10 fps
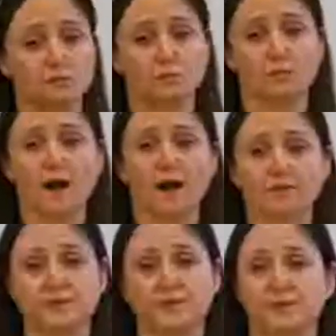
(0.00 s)
so I
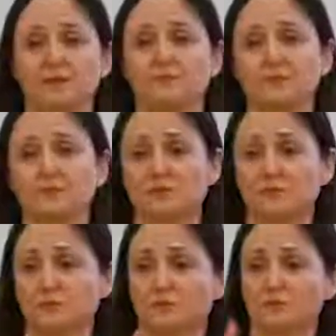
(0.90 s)
actually think of myself
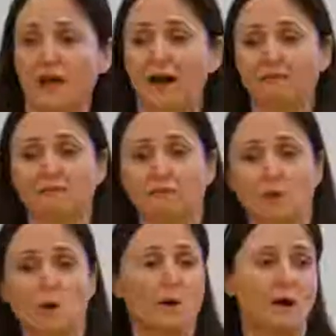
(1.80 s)
as sort of half
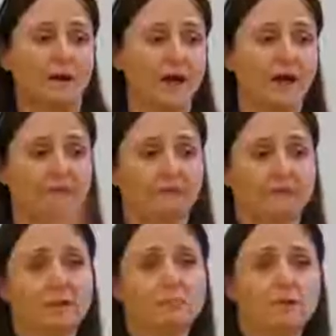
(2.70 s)
robot, half
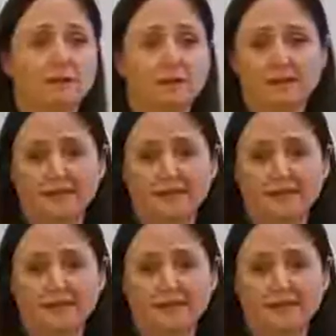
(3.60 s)
hippie.